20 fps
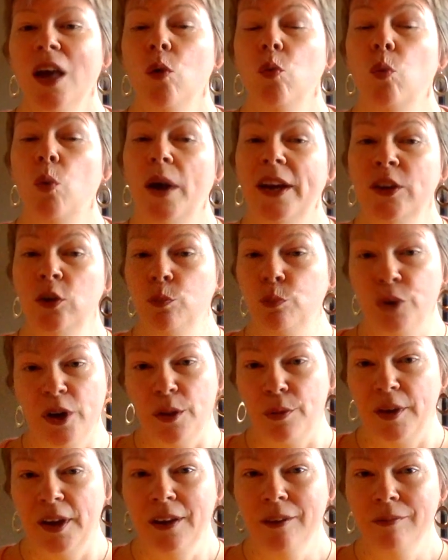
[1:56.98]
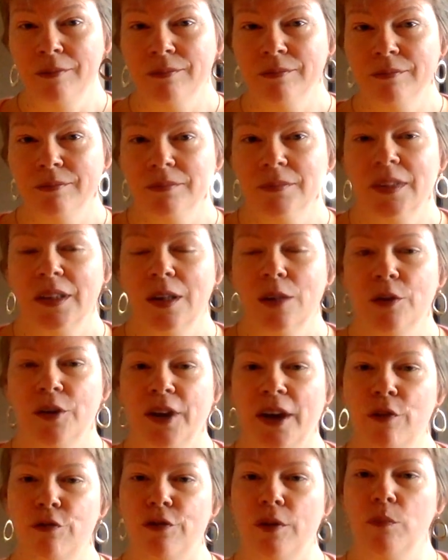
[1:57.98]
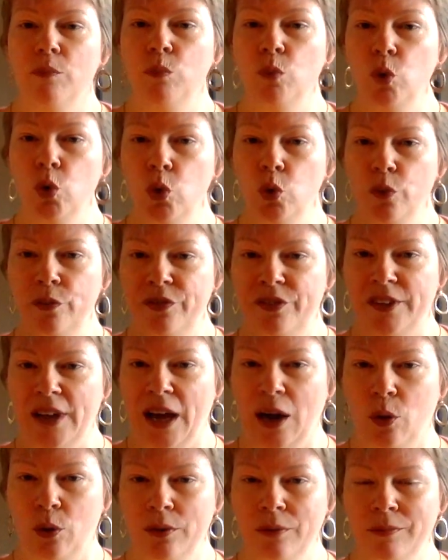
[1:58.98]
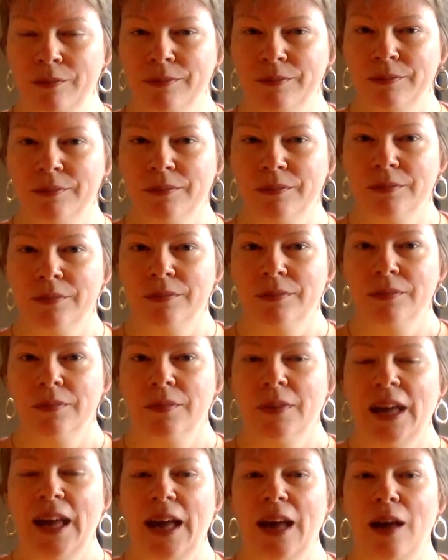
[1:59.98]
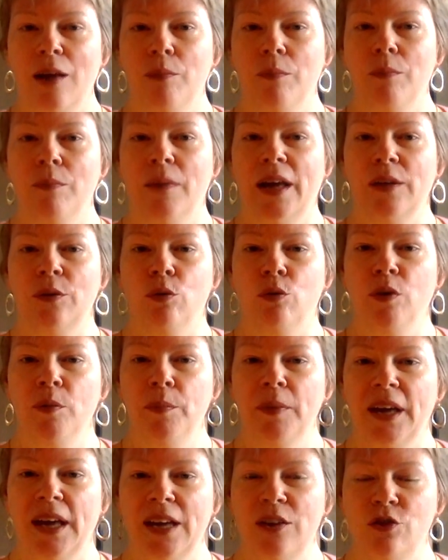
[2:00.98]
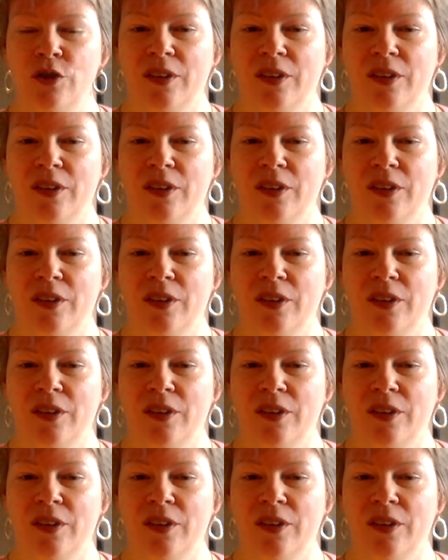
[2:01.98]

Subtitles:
When you breathe in, the diaphragm moves down and the rib cage